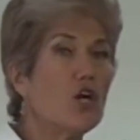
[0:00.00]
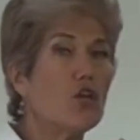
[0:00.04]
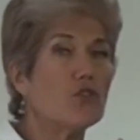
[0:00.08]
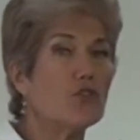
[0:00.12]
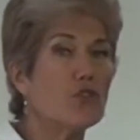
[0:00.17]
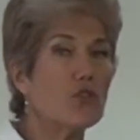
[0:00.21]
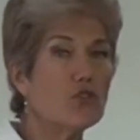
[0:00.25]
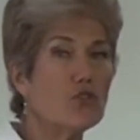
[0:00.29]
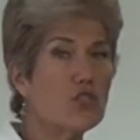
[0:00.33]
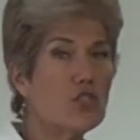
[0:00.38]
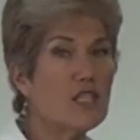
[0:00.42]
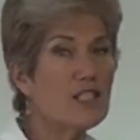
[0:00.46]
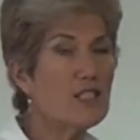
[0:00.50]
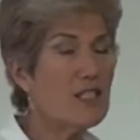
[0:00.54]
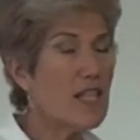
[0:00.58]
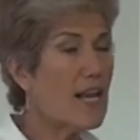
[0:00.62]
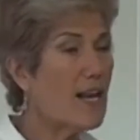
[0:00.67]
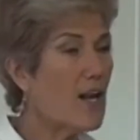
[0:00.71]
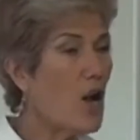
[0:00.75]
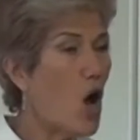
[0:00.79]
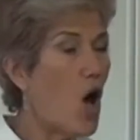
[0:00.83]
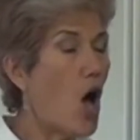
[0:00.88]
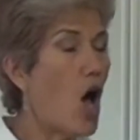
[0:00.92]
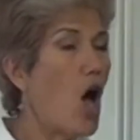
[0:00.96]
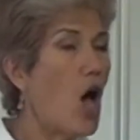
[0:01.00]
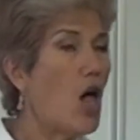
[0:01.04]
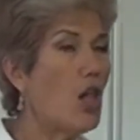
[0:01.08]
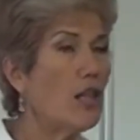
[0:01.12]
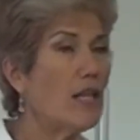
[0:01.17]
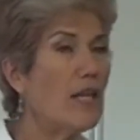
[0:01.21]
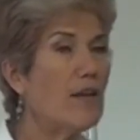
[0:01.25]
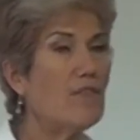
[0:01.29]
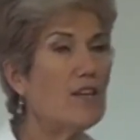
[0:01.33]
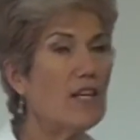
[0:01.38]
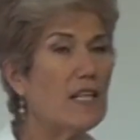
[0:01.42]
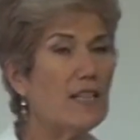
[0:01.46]
So just like
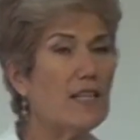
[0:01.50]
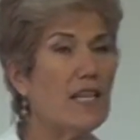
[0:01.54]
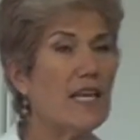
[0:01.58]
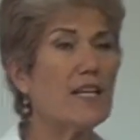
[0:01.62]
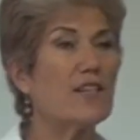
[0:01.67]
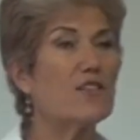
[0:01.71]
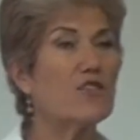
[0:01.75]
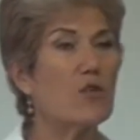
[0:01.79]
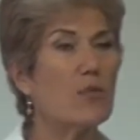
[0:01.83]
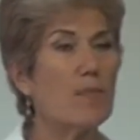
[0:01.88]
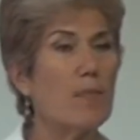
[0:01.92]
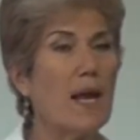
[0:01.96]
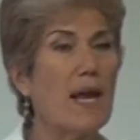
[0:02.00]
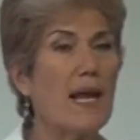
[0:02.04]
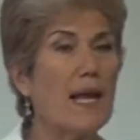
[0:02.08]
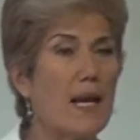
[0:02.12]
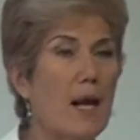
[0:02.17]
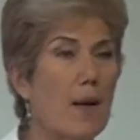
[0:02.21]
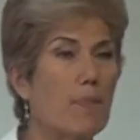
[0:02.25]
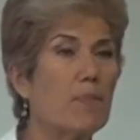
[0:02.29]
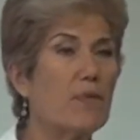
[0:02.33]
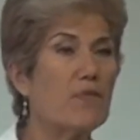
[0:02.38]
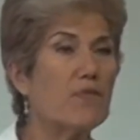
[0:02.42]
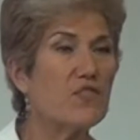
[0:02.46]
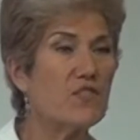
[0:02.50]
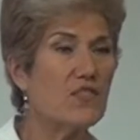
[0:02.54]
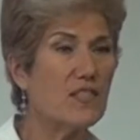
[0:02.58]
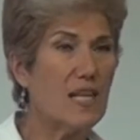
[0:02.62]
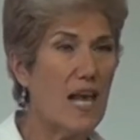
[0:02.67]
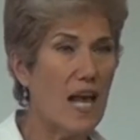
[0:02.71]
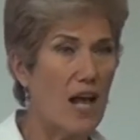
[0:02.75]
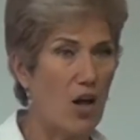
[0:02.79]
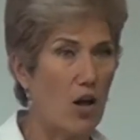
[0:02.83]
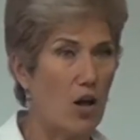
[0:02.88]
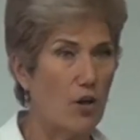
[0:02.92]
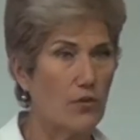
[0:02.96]
all living things are made up of
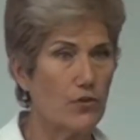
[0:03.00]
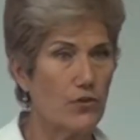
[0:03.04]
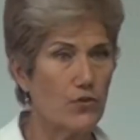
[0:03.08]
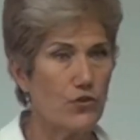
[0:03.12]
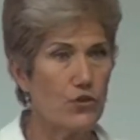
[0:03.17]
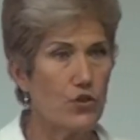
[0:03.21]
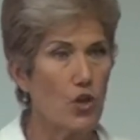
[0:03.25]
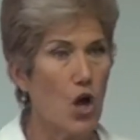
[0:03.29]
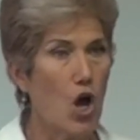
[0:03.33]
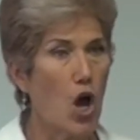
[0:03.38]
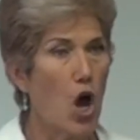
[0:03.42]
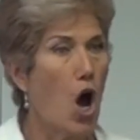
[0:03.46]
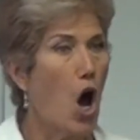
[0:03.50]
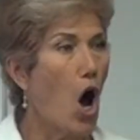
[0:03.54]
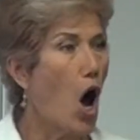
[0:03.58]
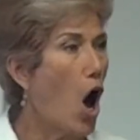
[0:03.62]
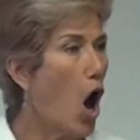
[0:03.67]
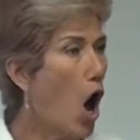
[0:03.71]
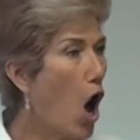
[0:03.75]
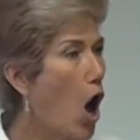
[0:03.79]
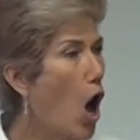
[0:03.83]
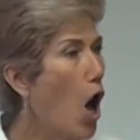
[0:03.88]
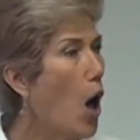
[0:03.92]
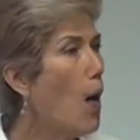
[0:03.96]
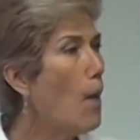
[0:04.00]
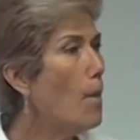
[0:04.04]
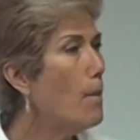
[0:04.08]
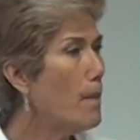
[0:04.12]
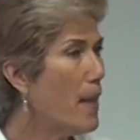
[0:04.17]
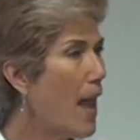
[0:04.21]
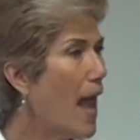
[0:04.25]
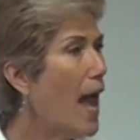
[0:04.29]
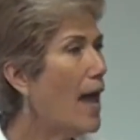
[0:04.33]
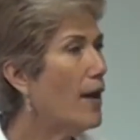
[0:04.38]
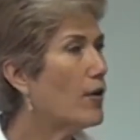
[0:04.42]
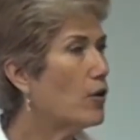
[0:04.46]
cells, all
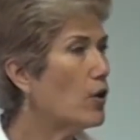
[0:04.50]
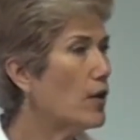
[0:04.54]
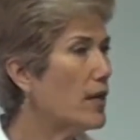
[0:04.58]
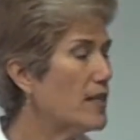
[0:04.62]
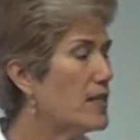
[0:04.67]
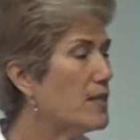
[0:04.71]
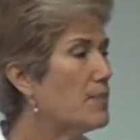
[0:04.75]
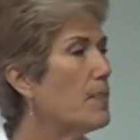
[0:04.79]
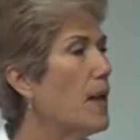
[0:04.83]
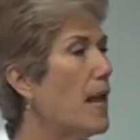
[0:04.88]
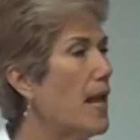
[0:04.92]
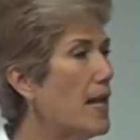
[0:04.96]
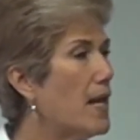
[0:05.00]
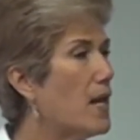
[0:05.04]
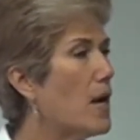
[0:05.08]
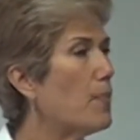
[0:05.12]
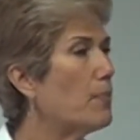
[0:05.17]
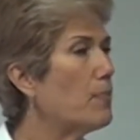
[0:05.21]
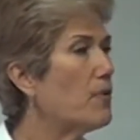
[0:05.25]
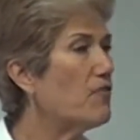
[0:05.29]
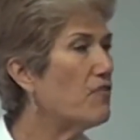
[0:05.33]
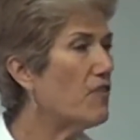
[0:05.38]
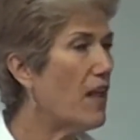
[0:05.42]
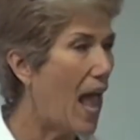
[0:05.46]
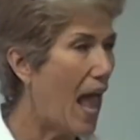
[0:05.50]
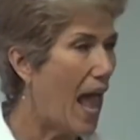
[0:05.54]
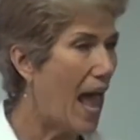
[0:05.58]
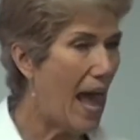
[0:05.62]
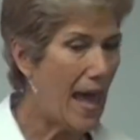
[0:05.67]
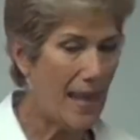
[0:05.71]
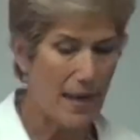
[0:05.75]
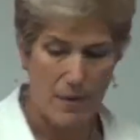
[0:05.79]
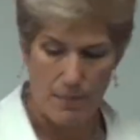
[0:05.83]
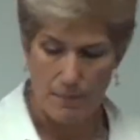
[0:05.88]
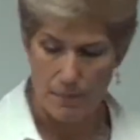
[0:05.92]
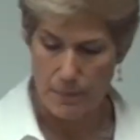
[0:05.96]
matter is made up of
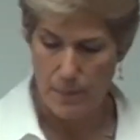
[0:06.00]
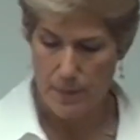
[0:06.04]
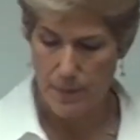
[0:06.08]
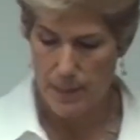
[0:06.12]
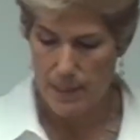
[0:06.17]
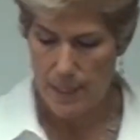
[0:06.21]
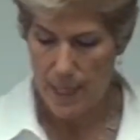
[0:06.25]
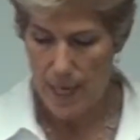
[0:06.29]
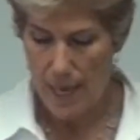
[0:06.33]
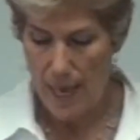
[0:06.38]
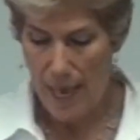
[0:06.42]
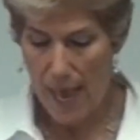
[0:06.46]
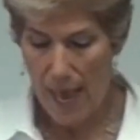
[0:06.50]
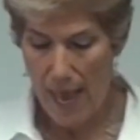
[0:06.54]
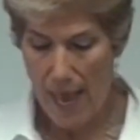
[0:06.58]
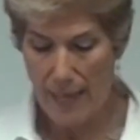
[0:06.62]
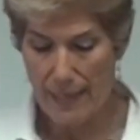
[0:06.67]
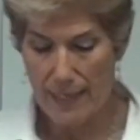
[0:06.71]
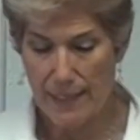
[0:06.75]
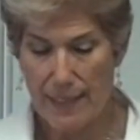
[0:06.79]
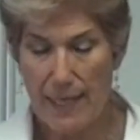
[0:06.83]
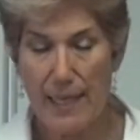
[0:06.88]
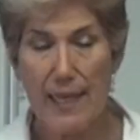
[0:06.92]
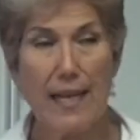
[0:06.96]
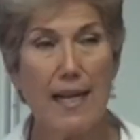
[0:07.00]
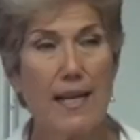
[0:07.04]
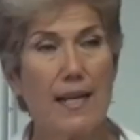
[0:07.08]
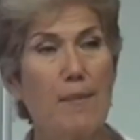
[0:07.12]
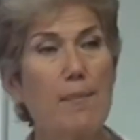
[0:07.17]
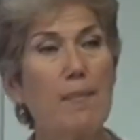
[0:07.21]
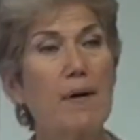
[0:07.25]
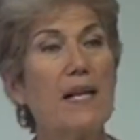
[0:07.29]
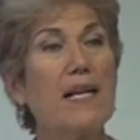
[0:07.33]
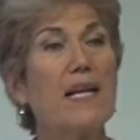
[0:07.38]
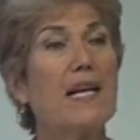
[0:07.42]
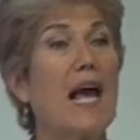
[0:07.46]
atoms. And can
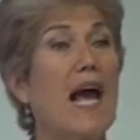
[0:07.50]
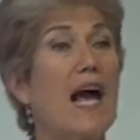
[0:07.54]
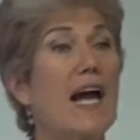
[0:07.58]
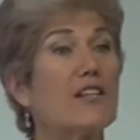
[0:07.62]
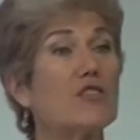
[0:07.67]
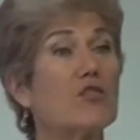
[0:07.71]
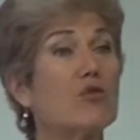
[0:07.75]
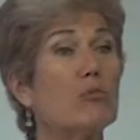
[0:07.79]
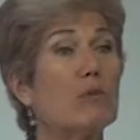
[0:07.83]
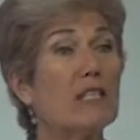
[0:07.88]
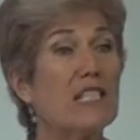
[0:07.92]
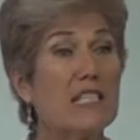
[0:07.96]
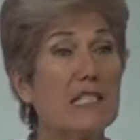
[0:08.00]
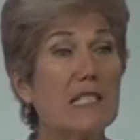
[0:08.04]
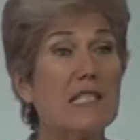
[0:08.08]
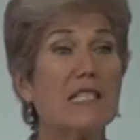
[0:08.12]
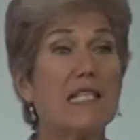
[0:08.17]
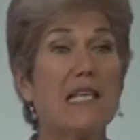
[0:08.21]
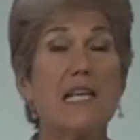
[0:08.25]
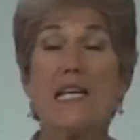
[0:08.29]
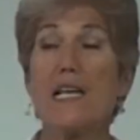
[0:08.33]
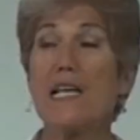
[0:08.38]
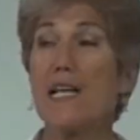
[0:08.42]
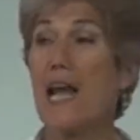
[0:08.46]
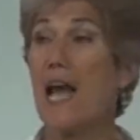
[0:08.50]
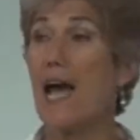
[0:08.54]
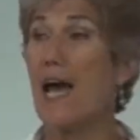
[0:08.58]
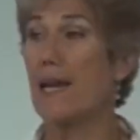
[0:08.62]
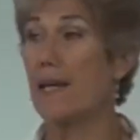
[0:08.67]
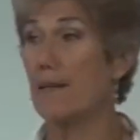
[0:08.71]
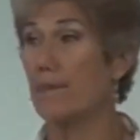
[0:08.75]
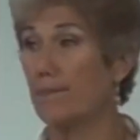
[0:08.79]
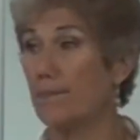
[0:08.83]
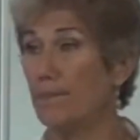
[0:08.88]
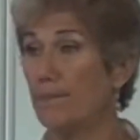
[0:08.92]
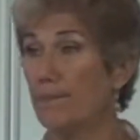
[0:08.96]
anybody actually see an
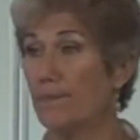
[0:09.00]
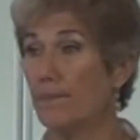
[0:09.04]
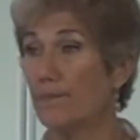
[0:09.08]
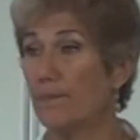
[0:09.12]
atom?